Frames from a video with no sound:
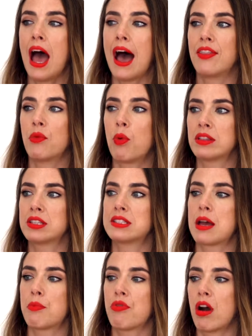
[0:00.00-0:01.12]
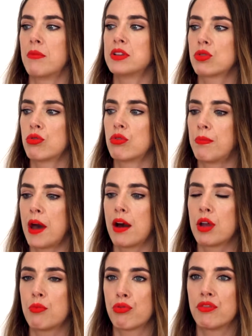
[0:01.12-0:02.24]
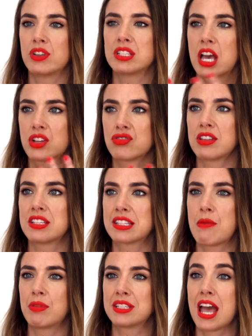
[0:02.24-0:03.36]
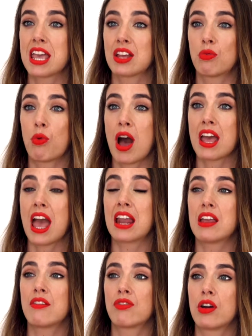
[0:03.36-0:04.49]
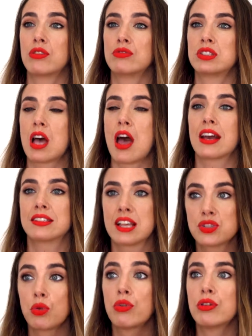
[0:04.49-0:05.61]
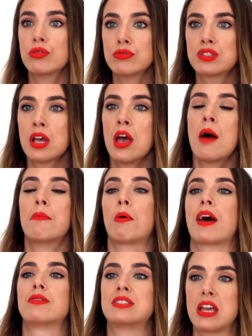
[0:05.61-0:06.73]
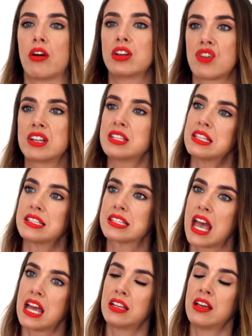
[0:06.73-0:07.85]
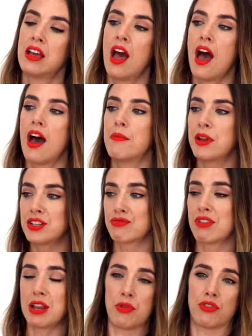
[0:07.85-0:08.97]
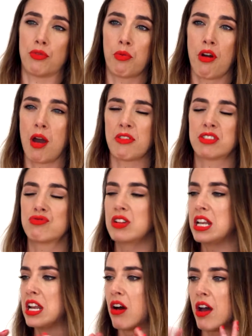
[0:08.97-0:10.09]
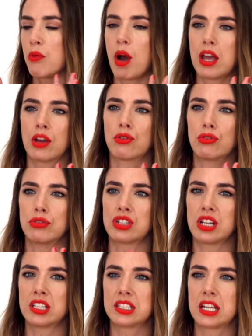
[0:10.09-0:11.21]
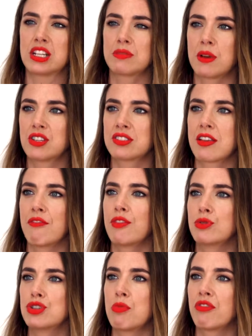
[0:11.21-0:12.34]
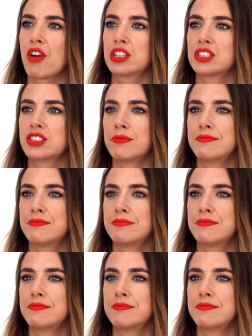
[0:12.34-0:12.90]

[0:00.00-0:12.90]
And the One Step Prime is all about improving texture in the skin, but taking away any of those excess oils, but without dehydrating the skin. And it's a really beautiful primer. It's really lightweight and gorgeous, and it just makes your skin feel super fresh.